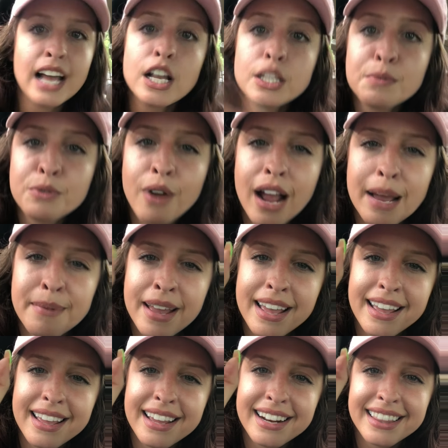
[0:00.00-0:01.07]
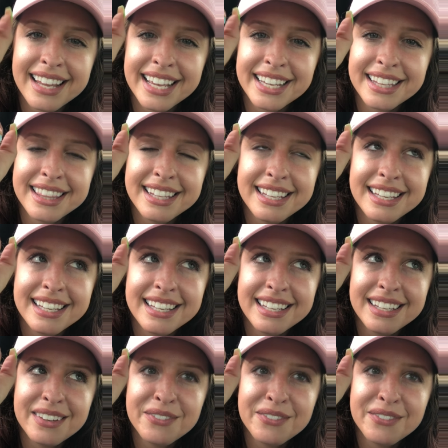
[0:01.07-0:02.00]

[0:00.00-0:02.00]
Subscribe and like the